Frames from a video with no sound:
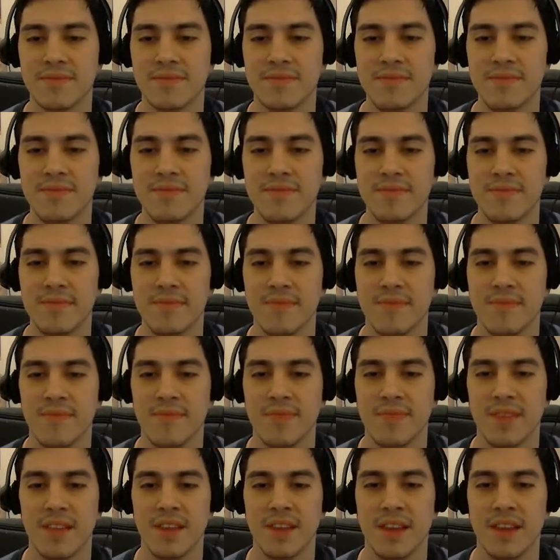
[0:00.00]

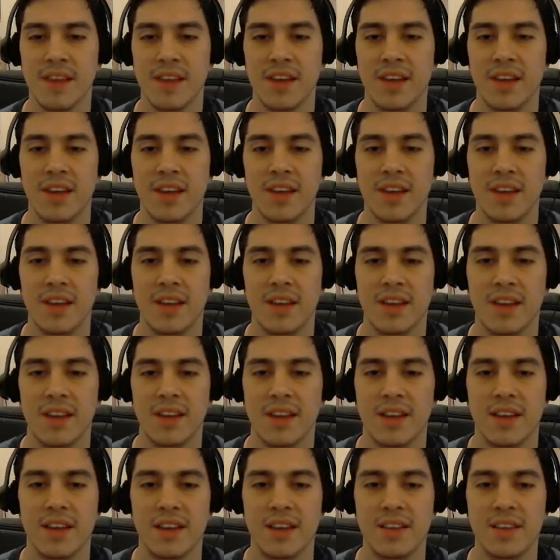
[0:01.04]

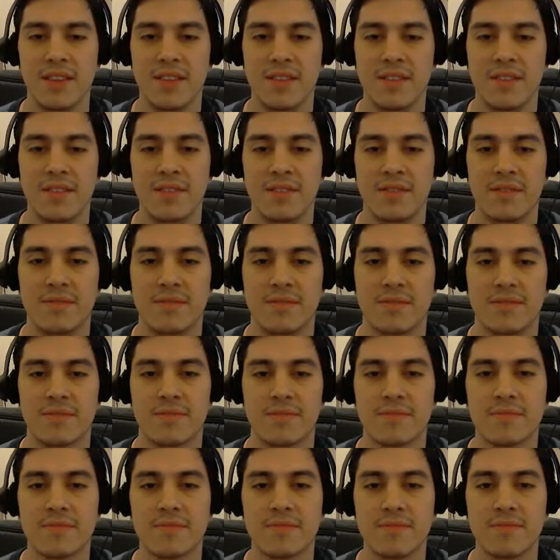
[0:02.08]

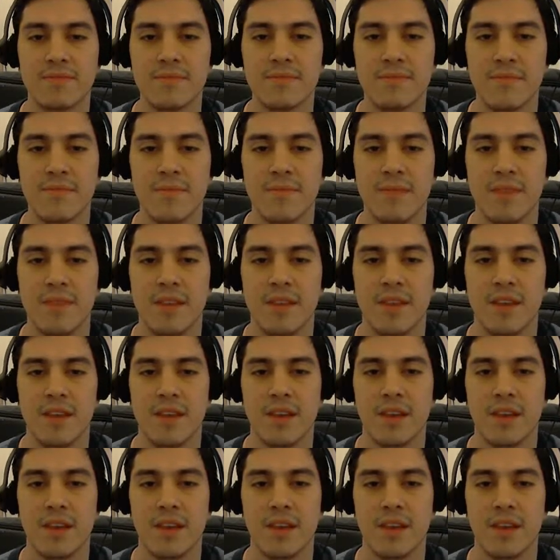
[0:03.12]
(silence)